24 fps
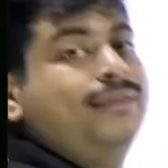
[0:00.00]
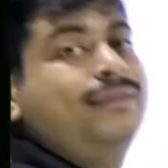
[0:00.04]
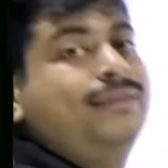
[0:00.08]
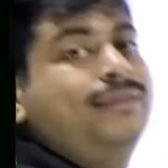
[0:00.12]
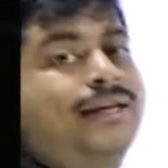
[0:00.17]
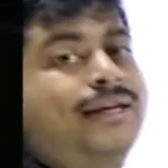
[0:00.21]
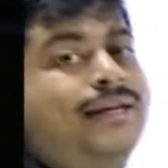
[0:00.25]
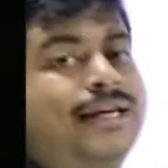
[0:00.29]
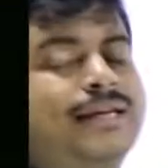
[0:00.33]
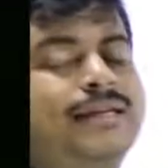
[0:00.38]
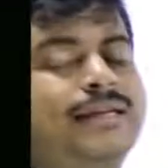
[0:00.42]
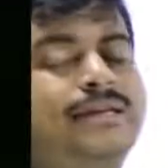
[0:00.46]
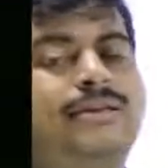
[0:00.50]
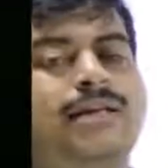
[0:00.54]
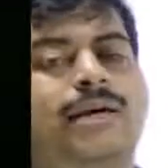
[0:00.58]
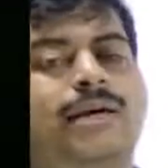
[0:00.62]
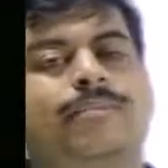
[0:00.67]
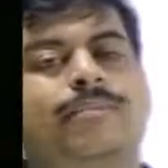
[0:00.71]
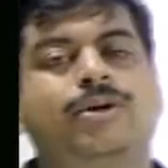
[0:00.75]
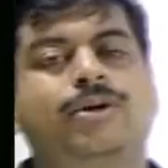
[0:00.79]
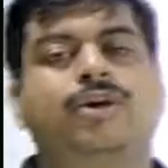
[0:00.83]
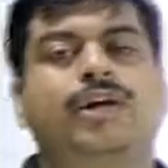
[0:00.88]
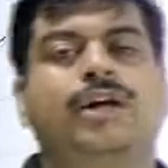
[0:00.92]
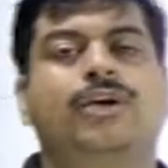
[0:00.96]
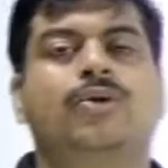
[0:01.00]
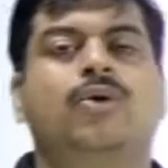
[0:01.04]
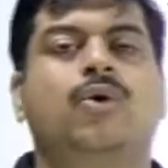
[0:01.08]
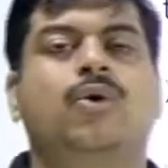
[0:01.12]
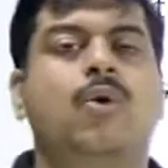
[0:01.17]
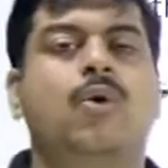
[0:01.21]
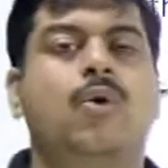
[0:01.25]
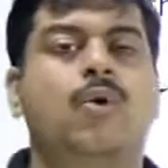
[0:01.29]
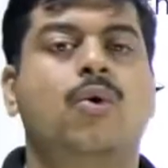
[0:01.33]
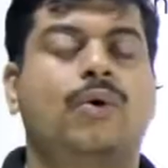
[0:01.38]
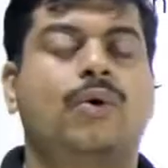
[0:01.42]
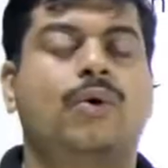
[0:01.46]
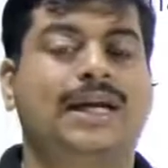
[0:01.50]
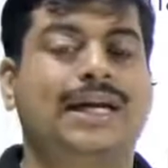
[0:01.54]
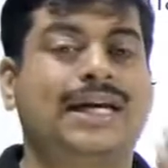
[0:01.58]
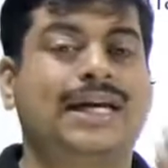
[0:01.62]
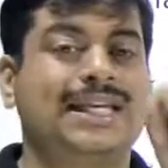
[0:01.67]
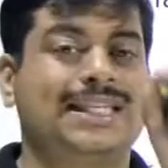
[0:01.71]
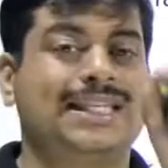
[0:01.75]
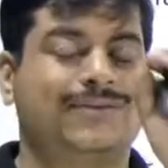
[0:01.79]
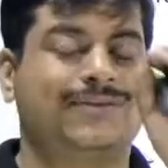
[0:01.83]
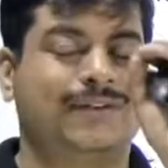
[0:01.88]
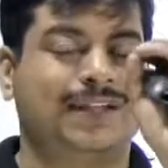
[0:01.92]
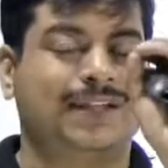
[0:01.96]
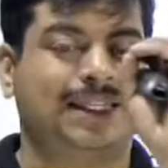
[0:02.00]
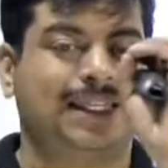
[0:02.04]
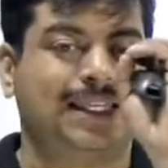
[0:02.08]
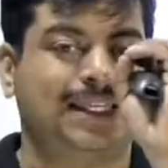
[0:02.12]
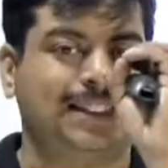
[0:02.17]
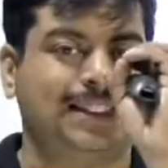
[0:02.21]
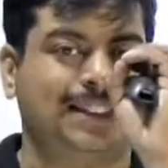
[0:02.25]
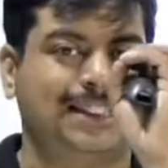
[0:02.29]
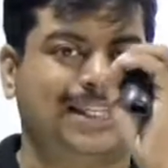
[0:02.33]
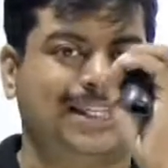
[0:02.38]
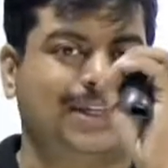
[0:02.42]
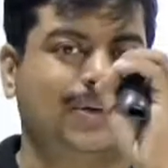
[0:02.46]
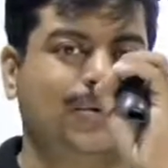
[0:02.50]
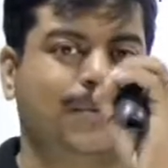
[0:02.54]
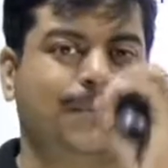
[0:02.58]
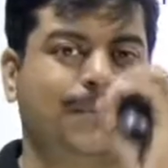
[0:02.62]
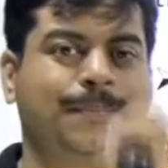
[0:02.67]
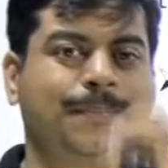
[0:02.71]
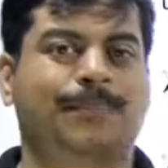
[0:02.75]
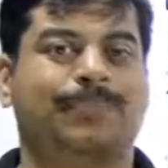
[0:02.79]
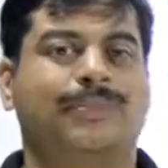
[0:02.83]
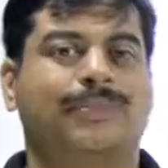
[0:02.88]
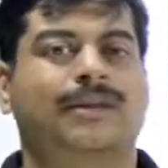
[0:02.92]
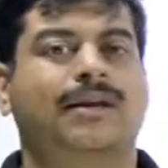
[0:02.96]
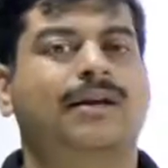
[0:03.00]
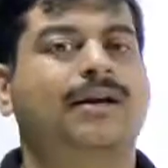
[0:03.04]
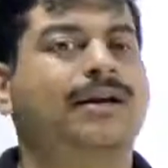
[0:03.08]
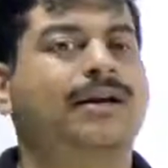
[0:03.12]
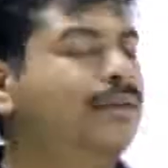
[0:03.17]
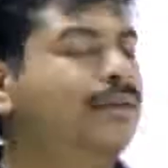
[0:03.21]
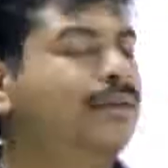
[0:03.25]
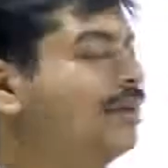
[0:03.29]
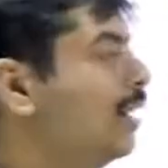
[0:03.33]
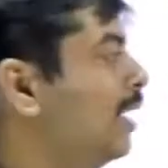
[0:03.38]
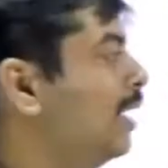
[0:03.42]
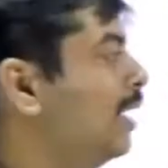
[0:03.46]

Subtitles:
the least number you can go is with 0. The